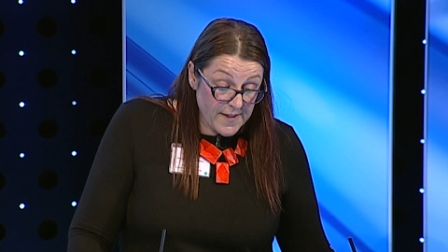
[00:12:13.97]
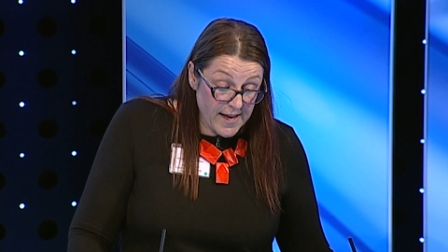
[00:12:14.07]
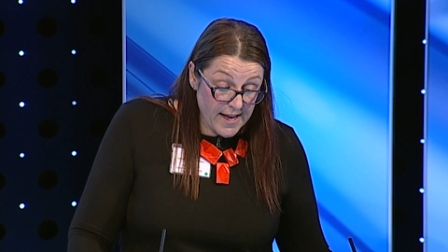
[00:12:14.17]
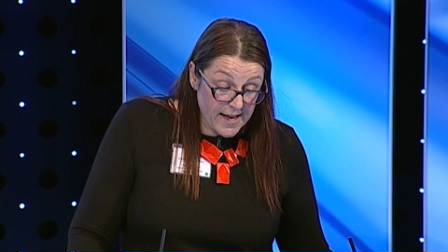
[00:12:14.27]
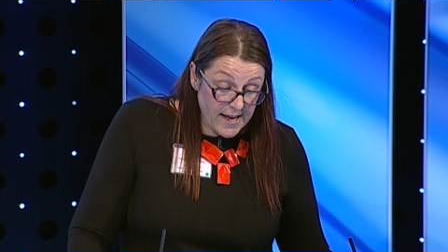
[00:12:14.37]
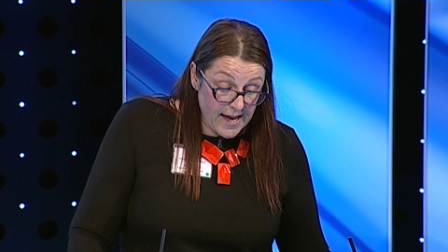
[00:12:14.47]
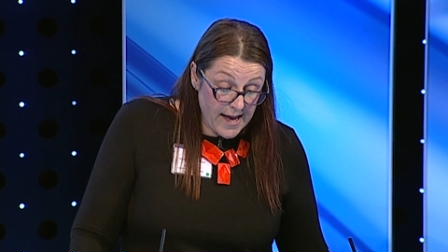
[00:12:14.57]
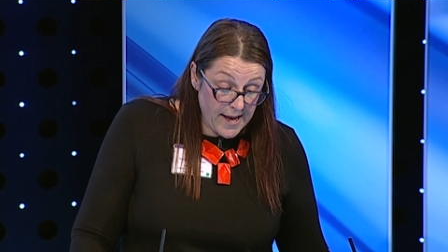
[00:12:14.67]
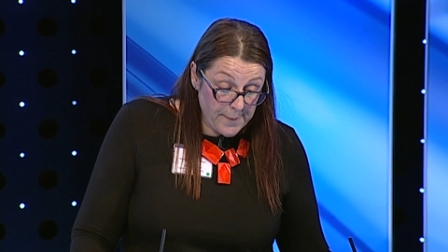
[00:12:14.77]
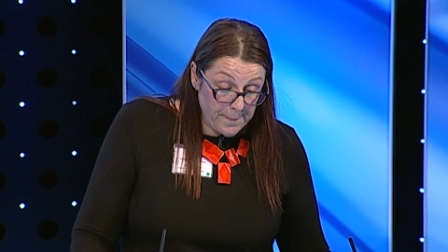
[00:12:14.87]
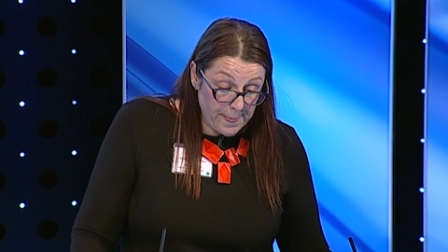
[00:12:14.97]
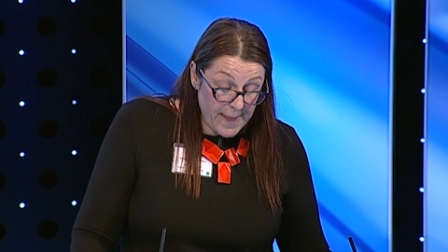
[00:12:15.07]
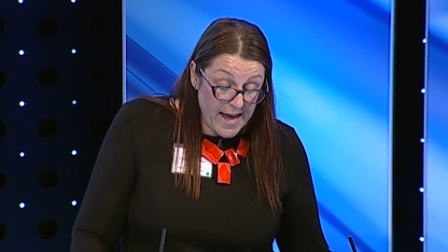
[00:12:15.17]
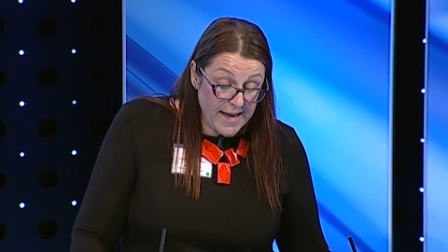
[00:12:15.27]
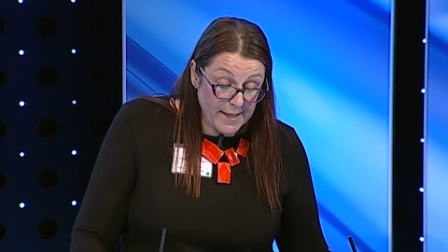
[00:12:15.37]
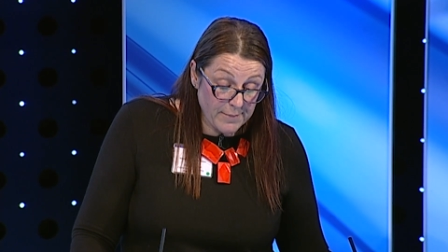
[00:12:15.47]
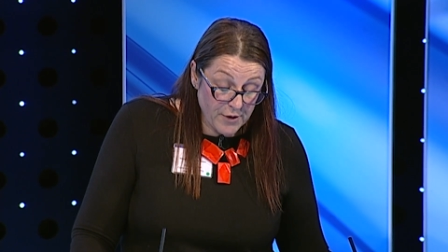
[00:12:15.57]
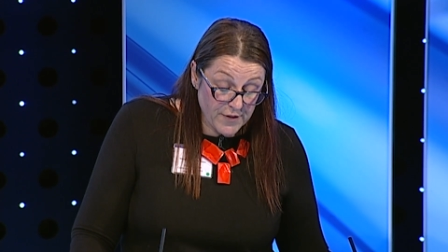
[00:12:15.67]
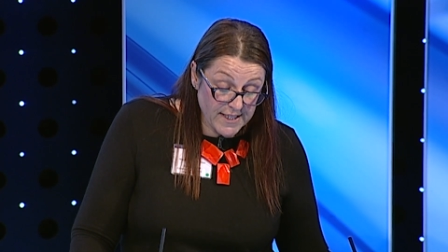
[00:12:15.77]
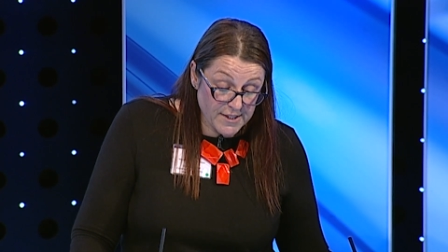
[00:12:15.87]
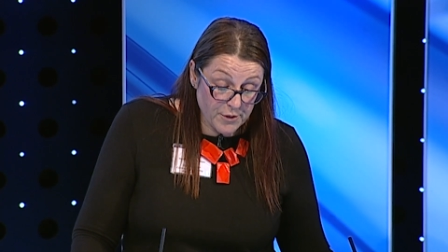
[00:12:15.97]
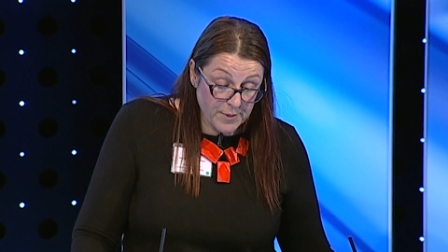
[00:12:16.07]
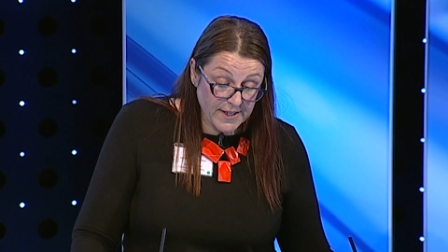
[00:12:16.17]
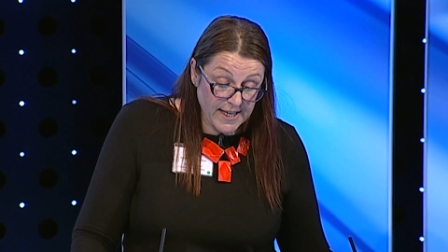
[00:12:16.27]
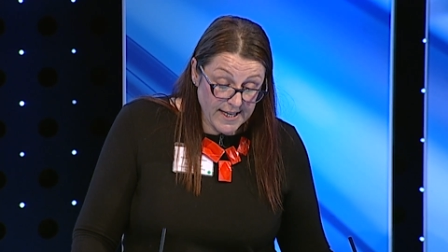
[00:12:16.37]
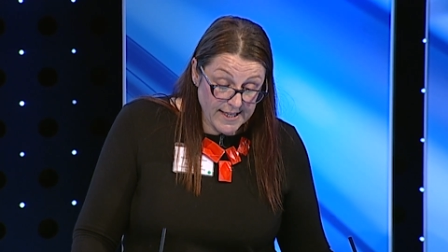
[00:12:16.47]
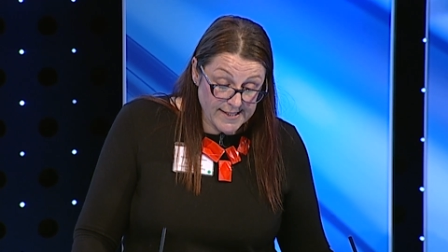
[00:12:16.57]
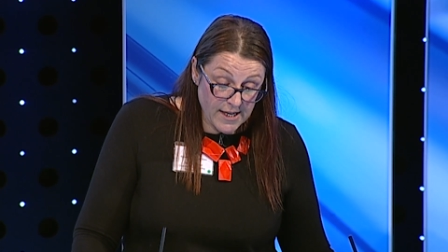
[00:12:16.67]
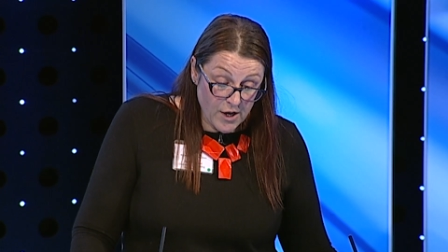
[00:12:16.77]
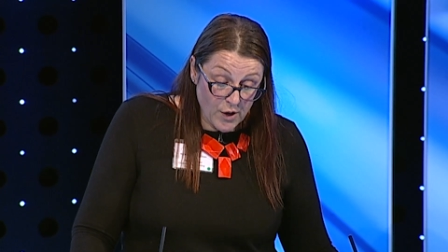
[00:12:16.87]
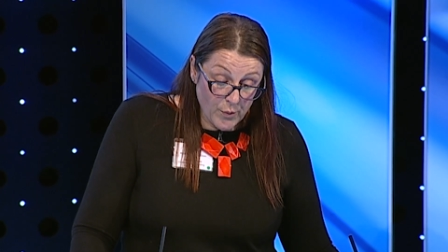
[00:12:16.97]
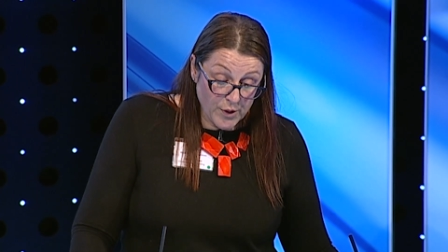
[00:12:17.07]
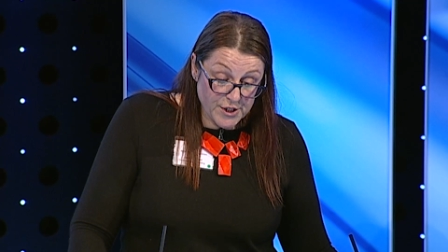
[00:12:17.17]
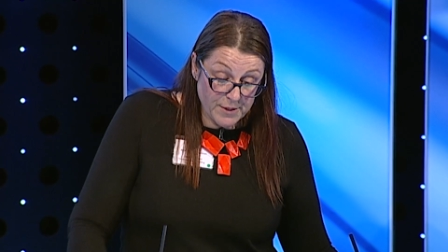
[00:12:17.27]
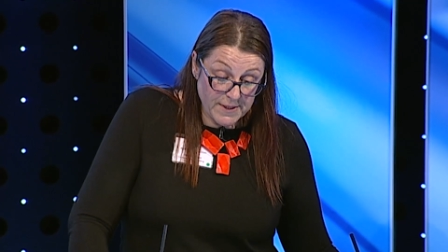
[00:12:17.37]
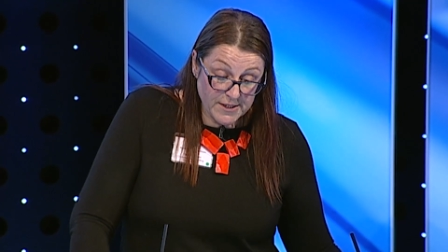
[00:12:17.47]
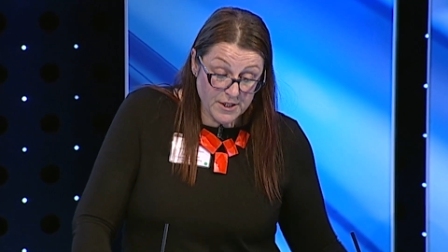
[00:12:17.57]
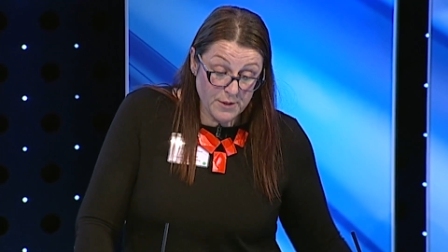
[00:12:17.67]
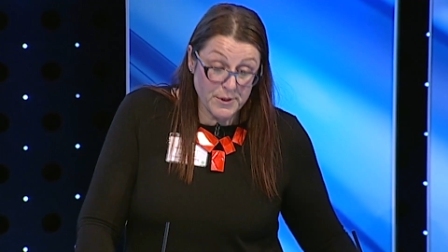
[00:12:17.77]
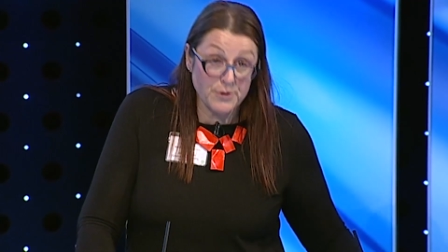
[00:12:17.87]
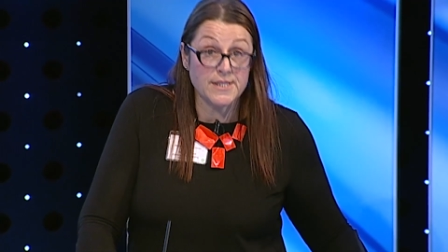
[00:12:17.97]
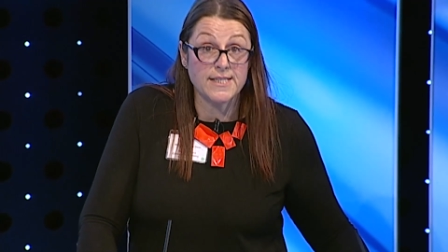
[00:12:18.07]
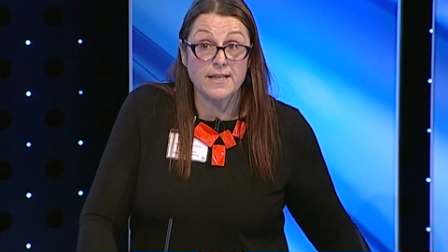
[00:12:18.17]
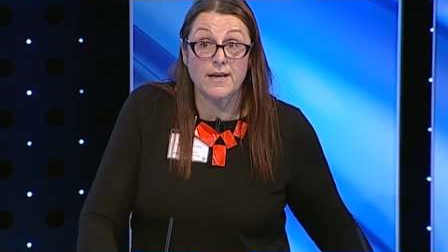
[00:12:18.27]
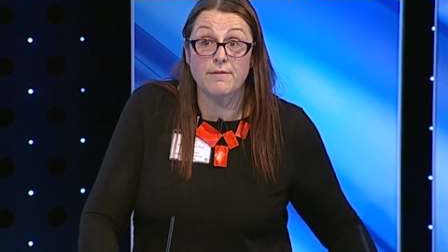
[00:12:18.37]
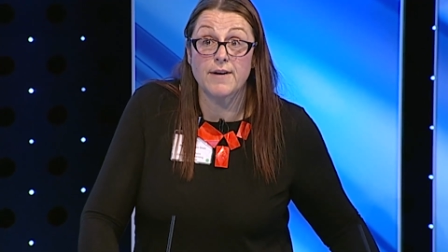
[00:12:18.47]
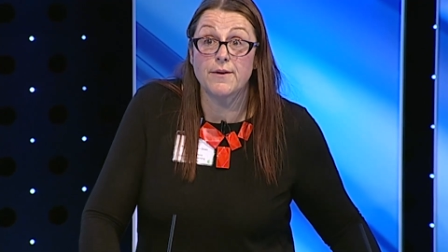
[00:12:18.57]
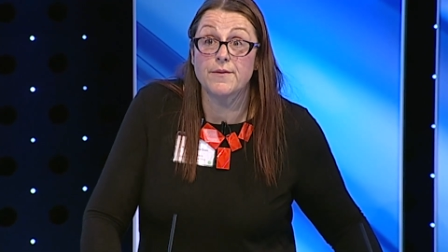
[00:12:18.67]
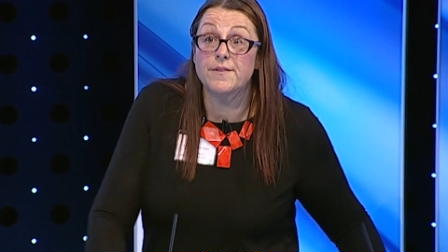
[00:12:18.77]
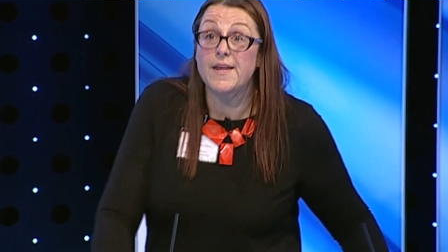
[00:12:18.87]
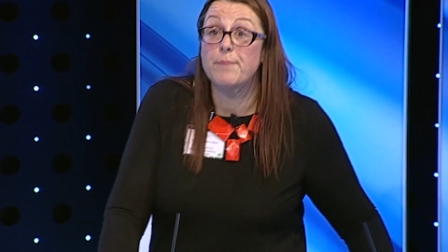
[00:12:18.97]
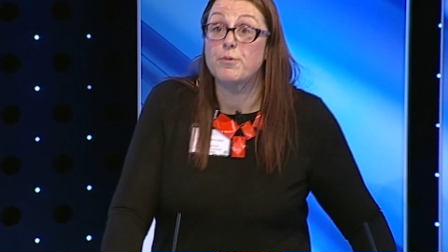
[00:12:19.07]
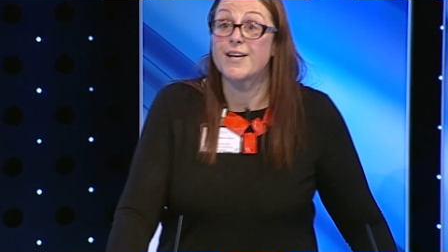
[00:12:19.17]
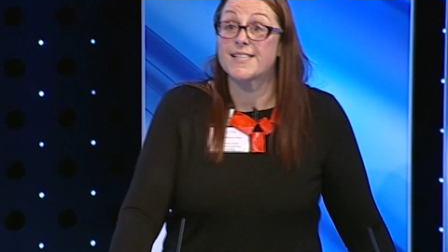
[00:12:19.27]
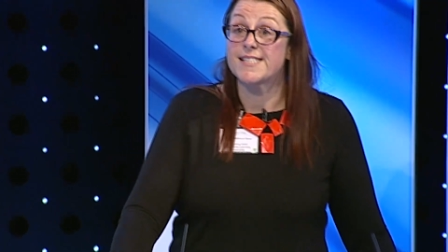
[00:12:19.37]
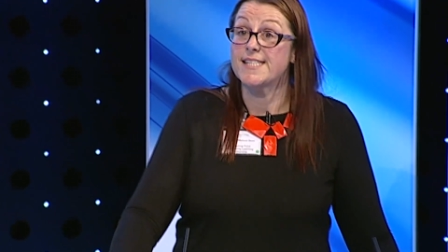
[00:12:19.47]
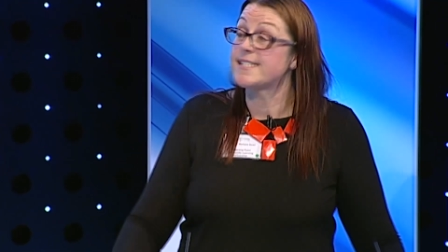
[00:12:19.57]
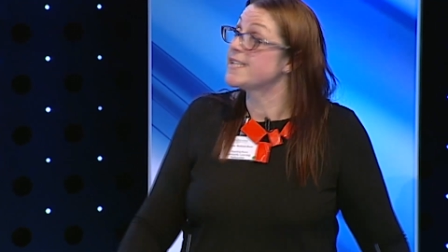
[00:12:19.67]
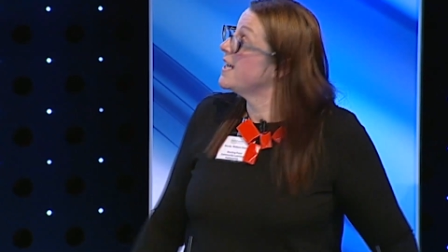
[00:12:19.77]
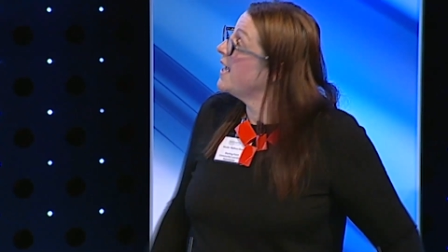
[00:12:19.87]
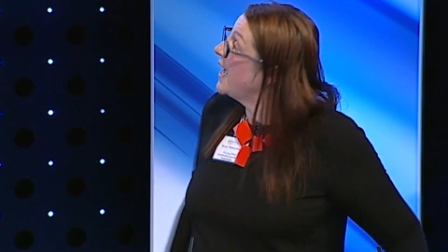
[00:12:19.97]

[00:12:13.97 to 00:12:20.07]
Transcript: Their aim over the last couple of years was to build a community around their practice,